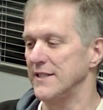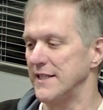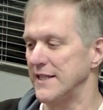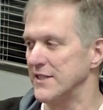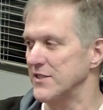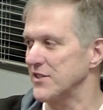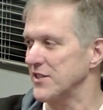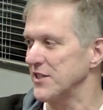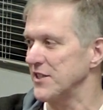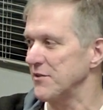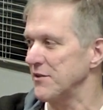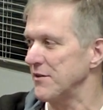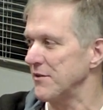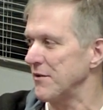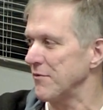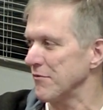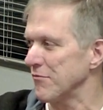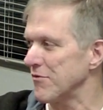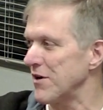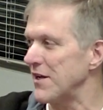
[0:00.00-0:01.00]
it's going to
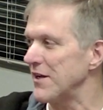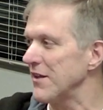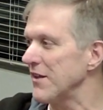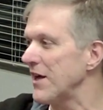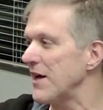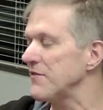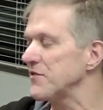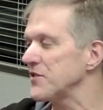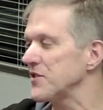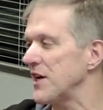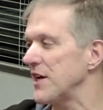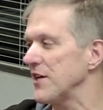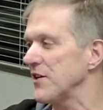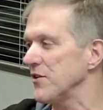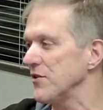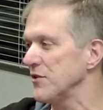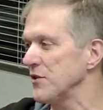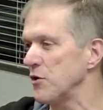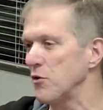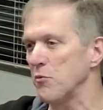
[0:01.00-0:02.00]
run a life
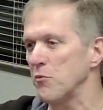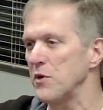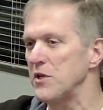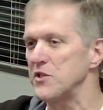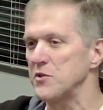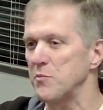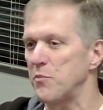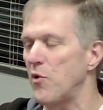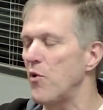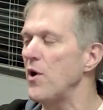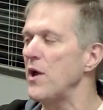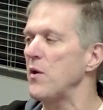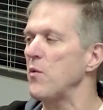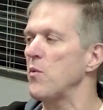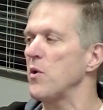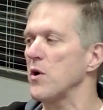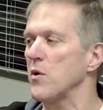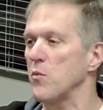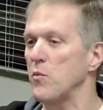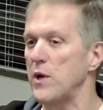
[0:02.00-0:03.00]
cycle, and it'll reach a point
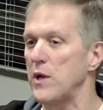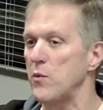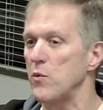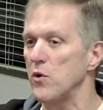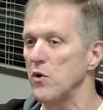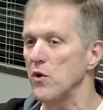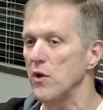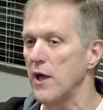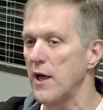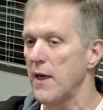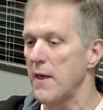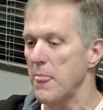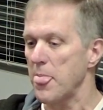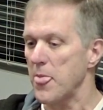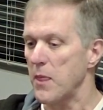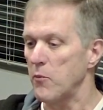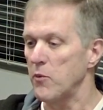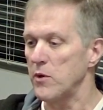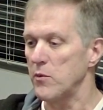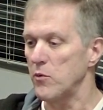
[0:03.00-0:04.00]
where we
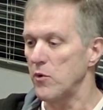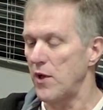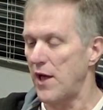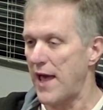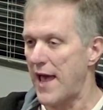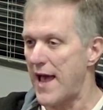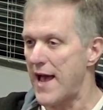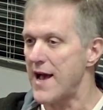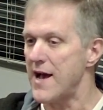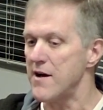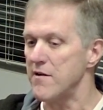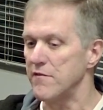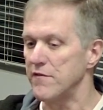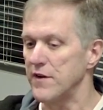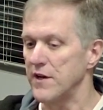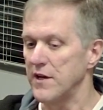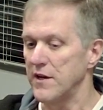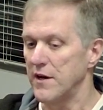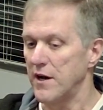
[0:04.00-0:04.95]
will have